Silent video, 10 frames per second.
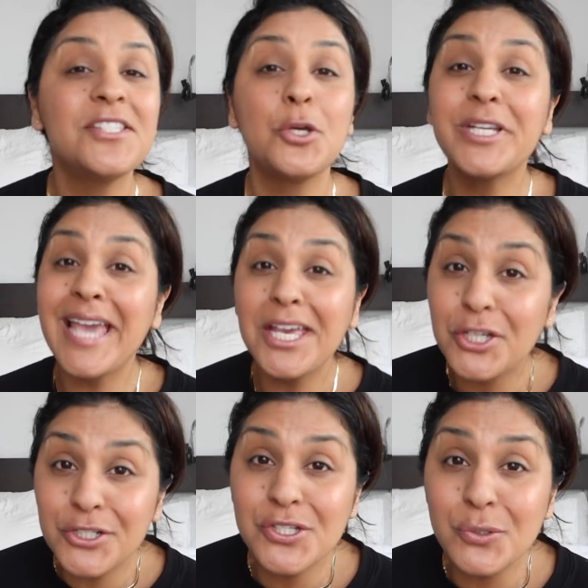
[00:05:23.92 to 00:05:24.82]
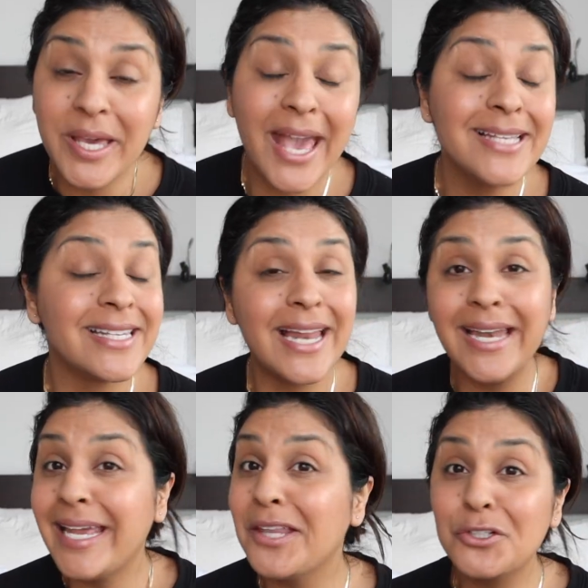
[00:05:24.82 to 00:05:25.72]
So to get your suitcase and
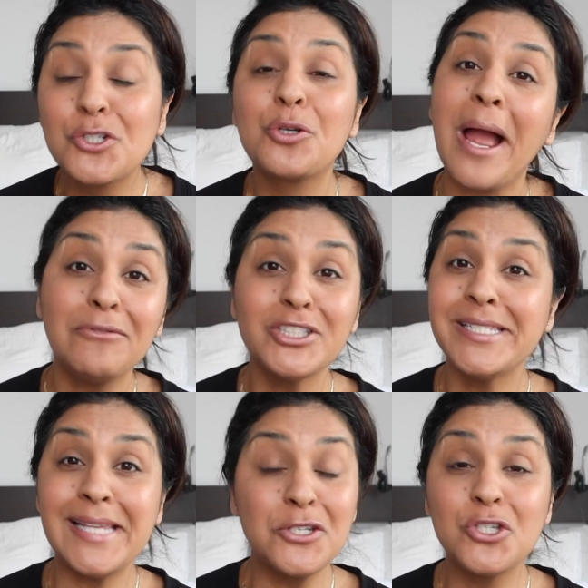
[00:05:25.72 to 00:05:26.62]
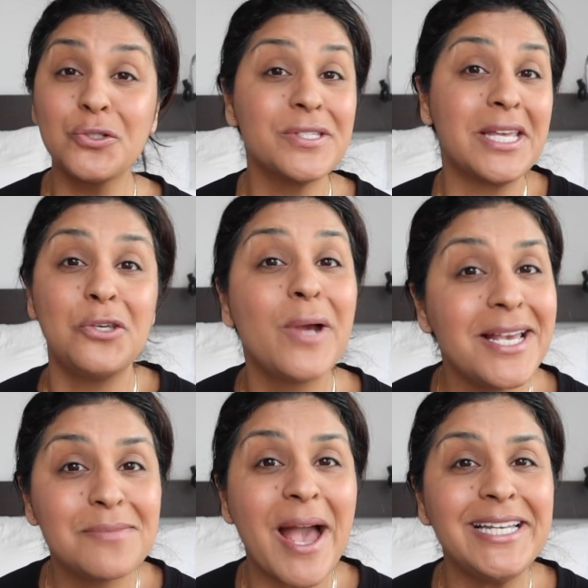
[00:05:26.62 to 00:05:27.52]
any other travel essentials that you
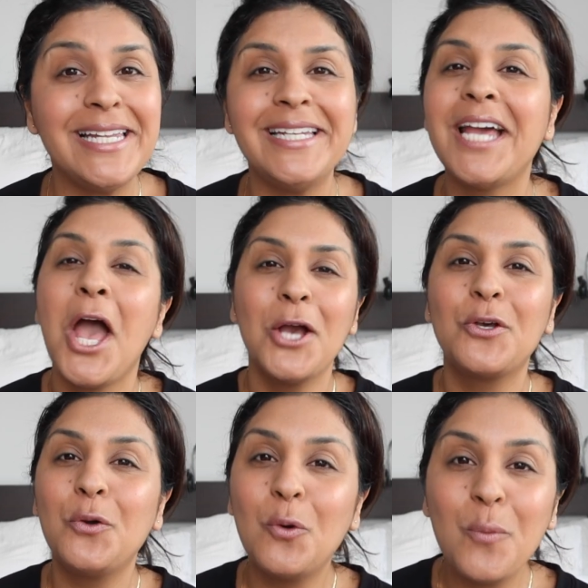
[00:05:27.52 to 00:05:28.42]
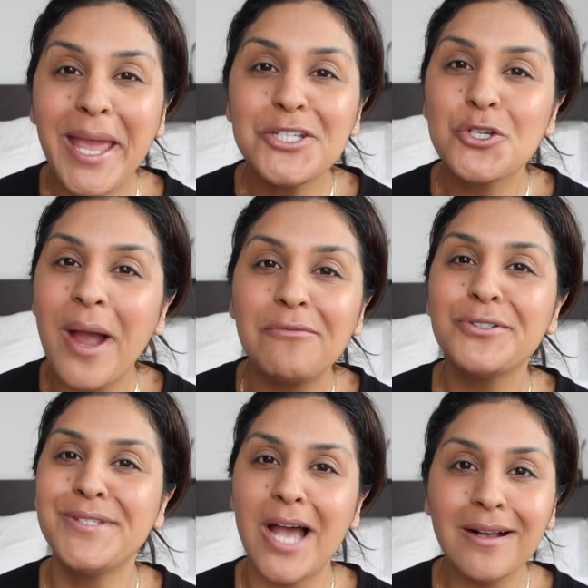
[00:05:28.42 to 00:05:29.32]
guys might need, go to
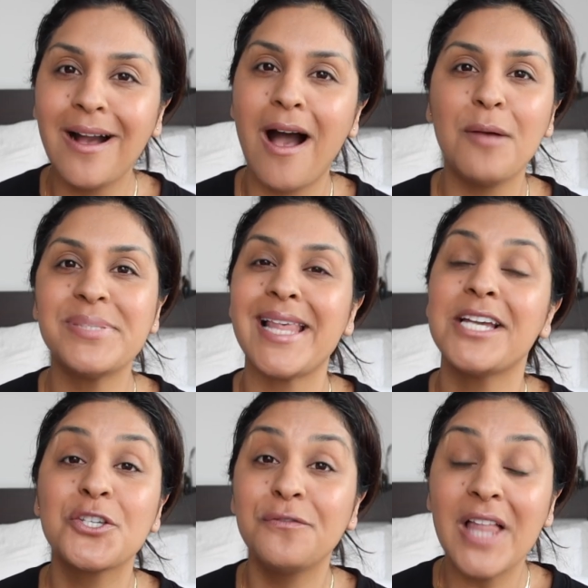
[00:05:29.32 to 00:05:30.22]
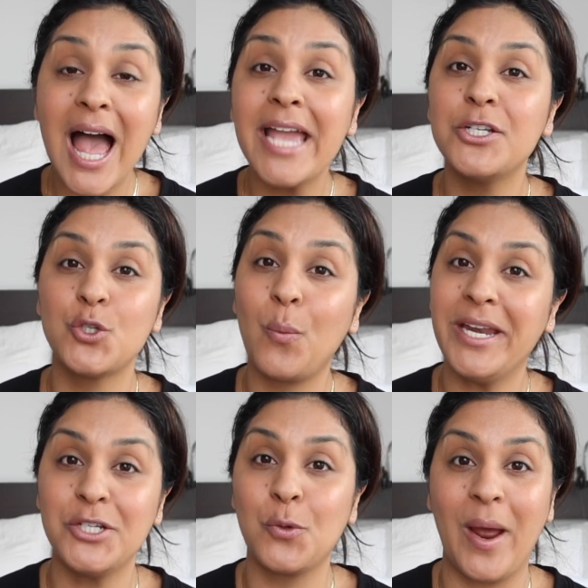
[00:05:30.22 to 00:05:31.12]

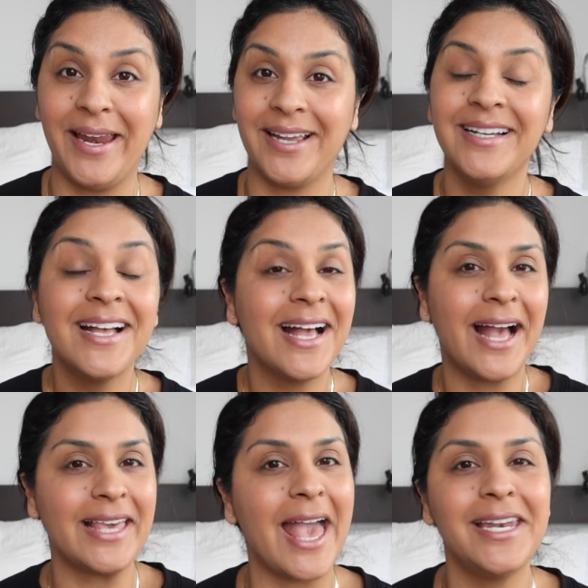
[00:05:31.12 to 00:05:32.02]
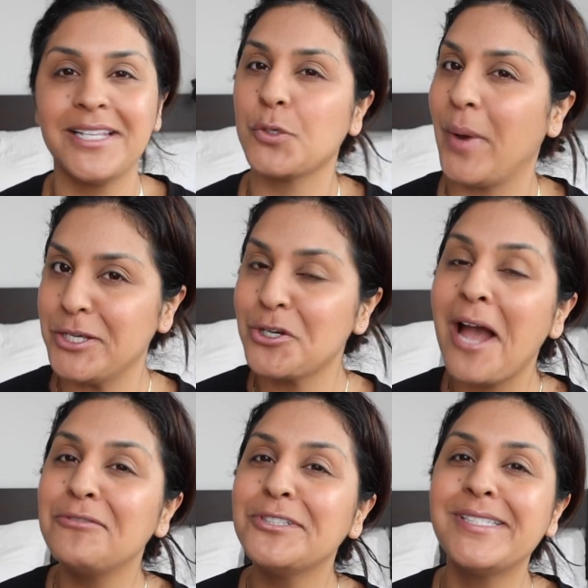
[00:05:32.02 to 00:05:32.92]
awaytravel.com/fly2020. Again, it's
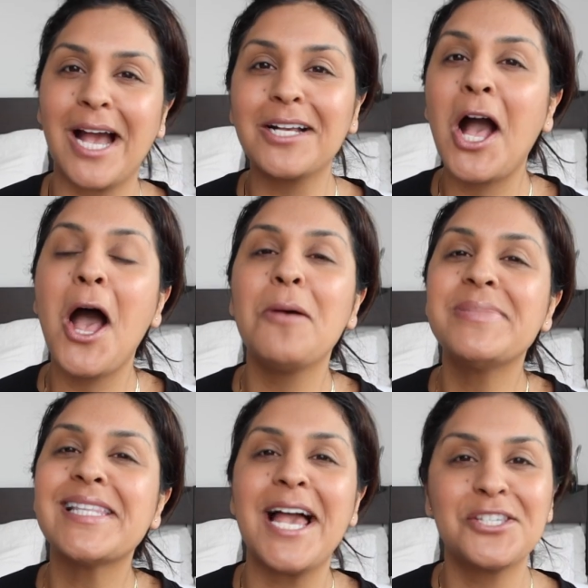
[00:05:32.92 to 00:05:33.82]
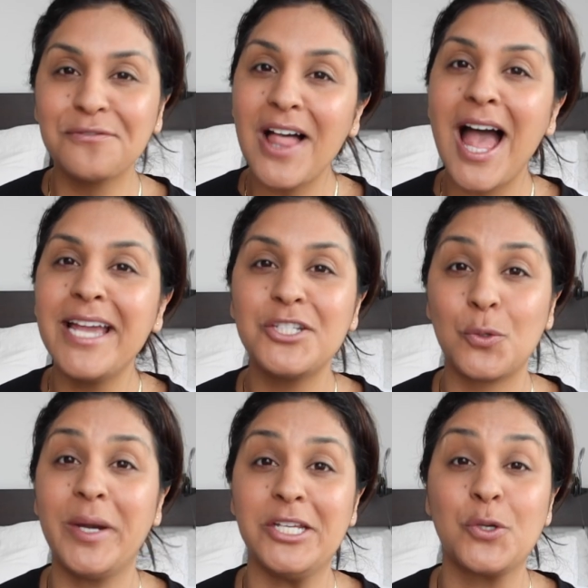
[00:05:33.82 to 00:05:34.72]

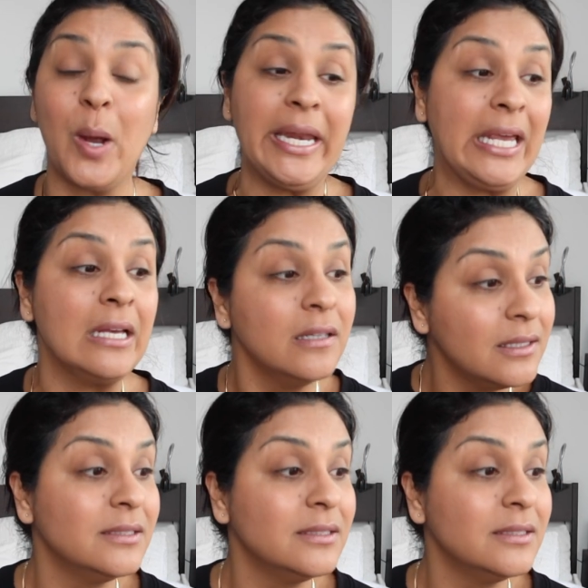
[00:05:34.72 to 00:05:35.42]
awaytravel.com/fly2020.